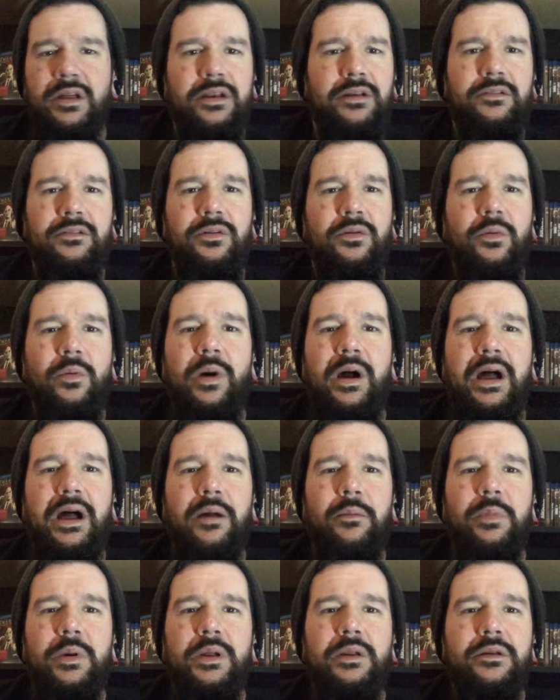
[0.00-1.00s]
I don't know
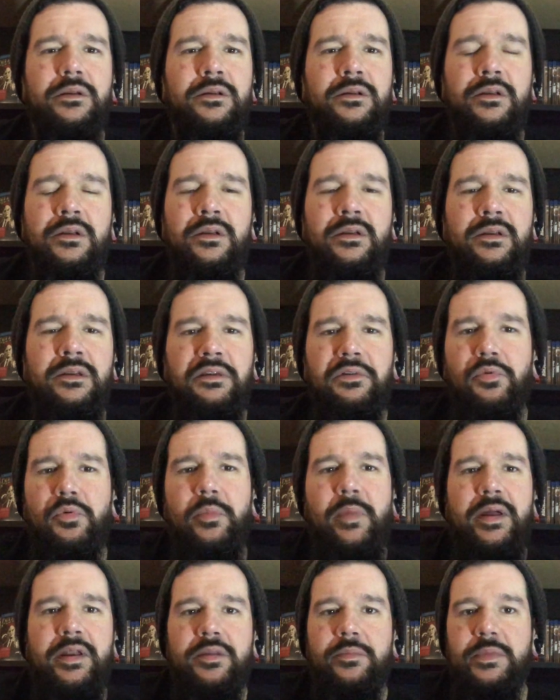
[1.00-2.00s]
why, but it
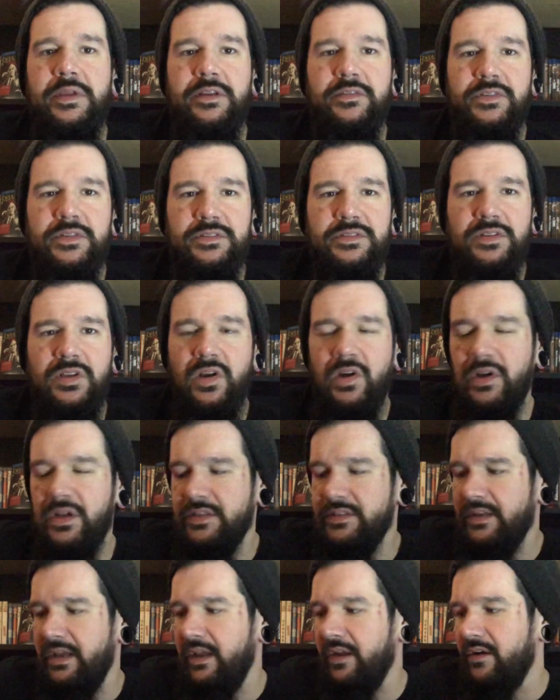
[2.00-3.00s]
reminded me of a song
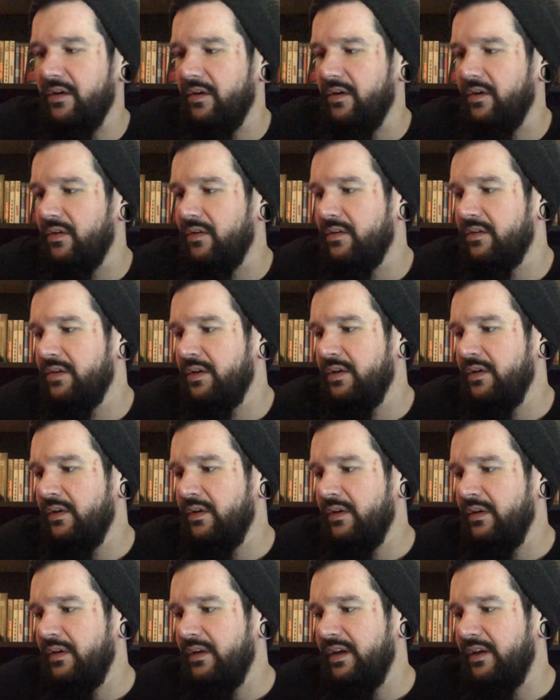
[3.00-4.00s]
in Tank Girl.
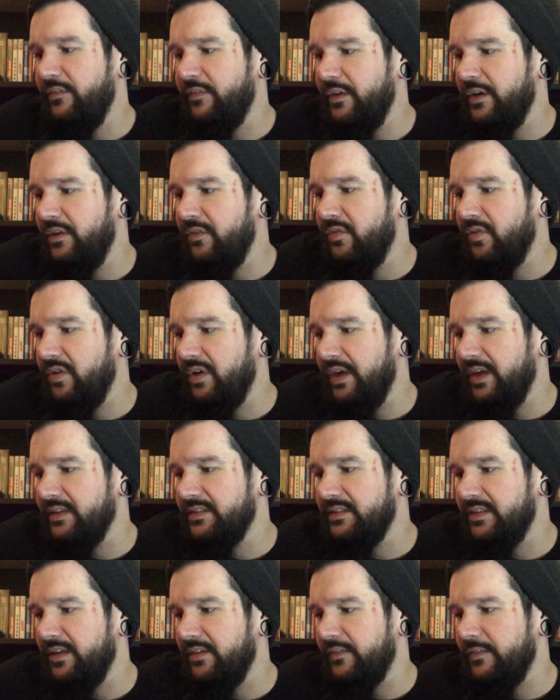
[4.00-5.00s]
If any of you
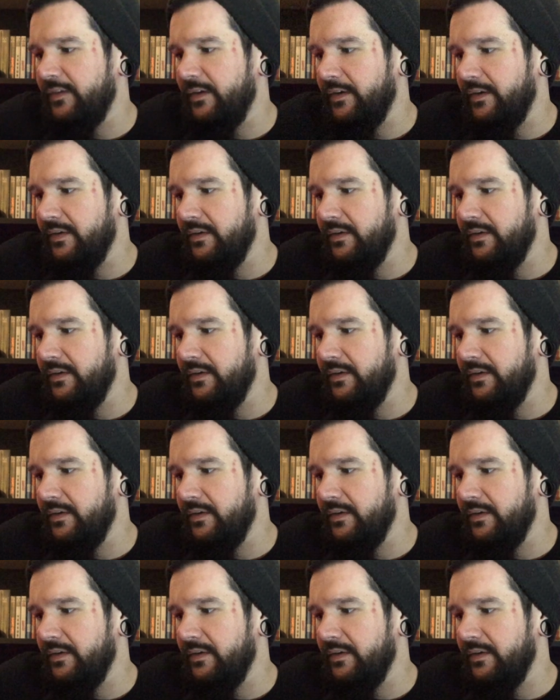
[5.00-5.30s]
guys have